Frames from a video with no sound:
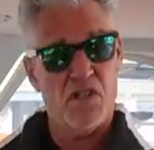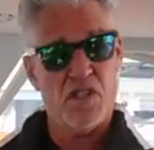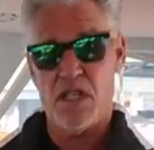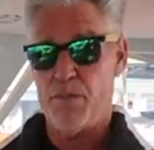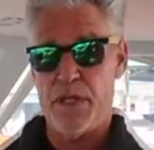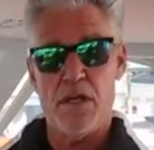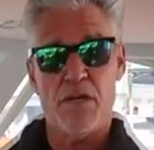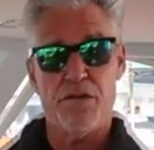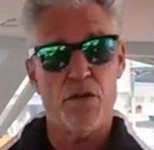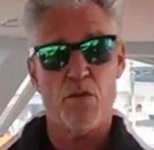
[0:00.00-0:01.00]
can sleep here
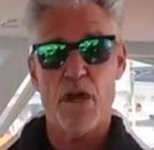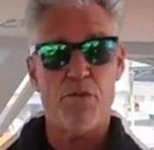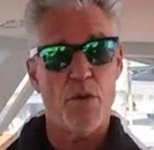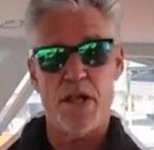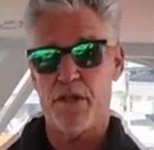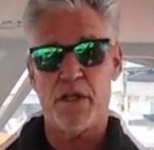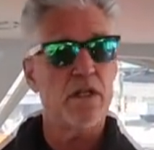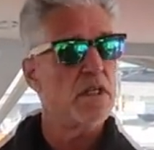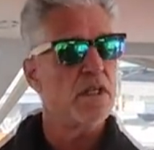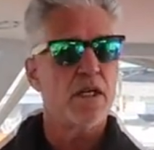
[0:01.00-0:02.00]
if you're in rough weather,
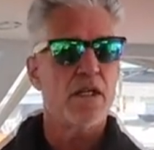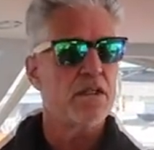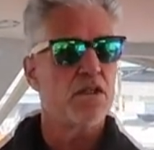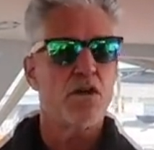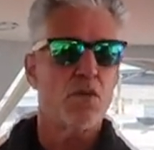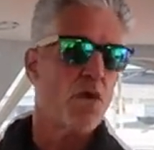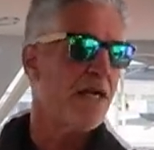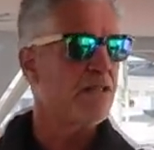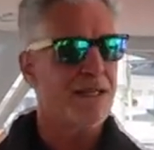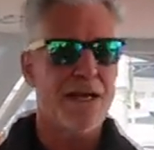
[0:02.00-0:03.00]
and you're
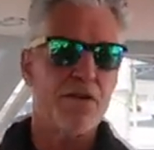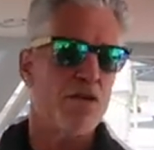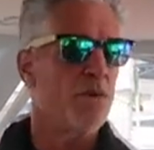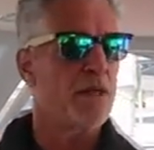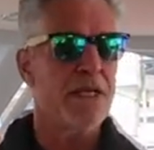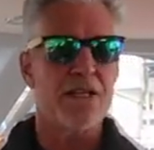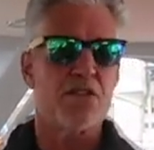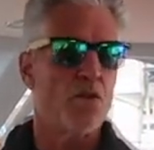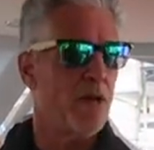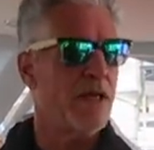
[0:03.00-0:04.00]
right together. Nobody
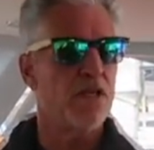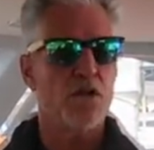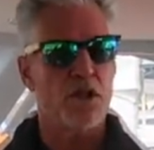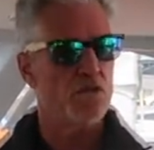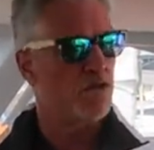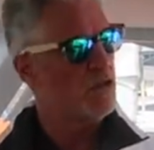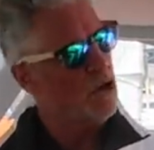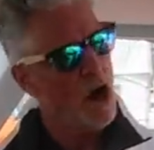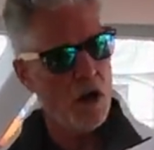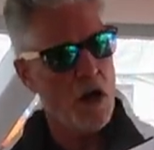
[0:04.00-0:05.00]
has to wait. You can
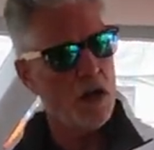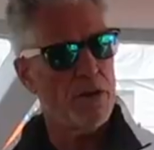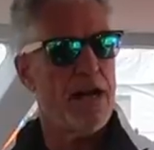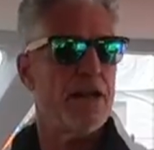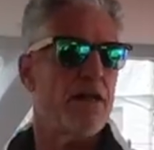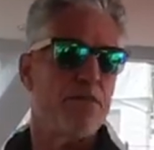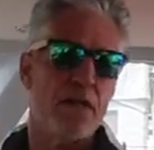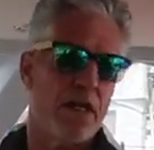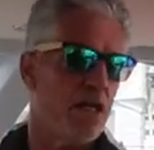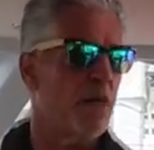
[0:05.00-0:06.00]
holler out at them,
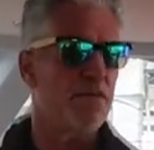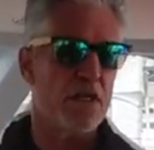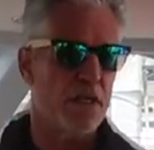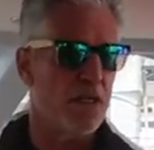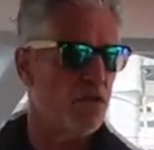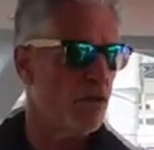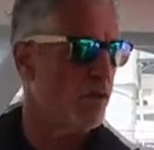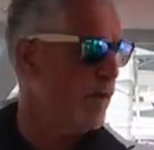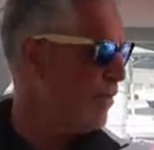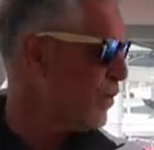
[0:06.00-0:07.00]
and they can come if they need you.